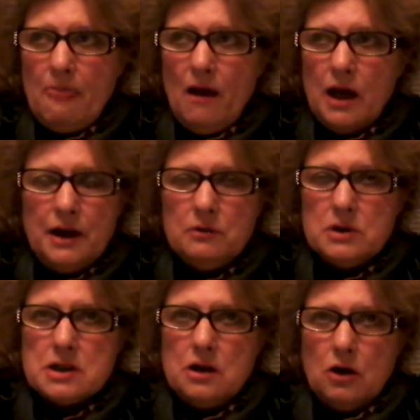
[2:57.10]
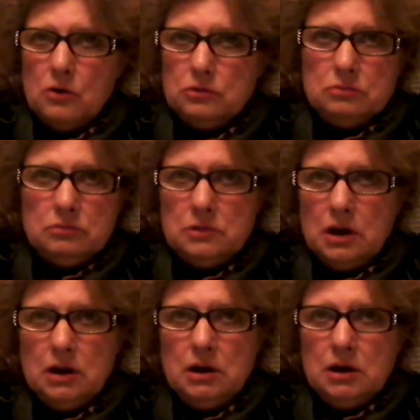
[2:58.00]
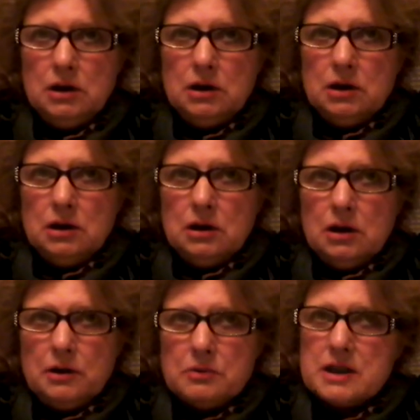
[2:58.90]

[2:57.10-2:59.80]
it was known. It